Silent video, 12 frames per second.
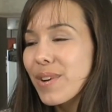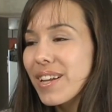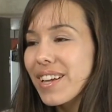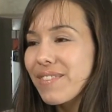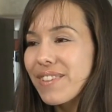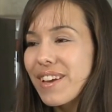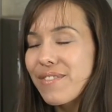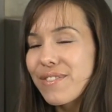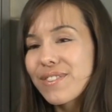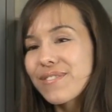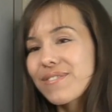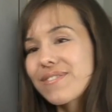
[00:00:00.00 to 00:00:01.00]
Well, I
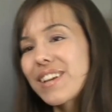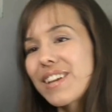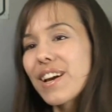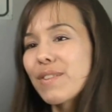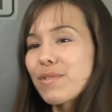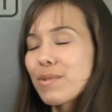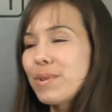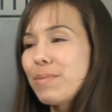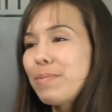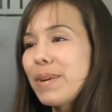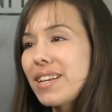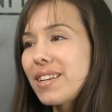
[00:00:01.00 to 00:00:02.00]
feel uncomfortable,
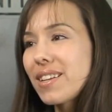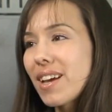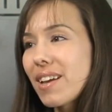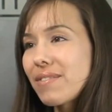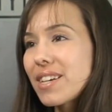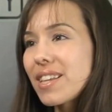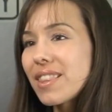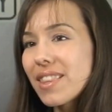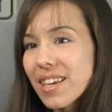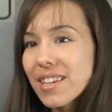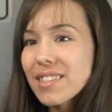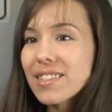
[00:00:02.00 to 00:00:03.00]
but I've done
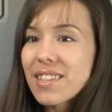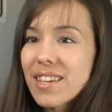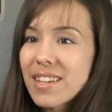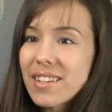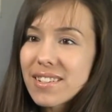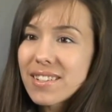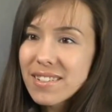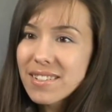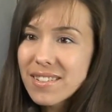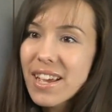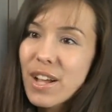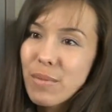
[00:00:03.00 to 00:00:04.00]
things
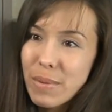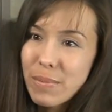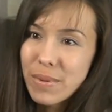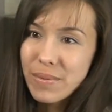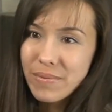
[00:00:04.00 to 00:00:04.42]
to help people.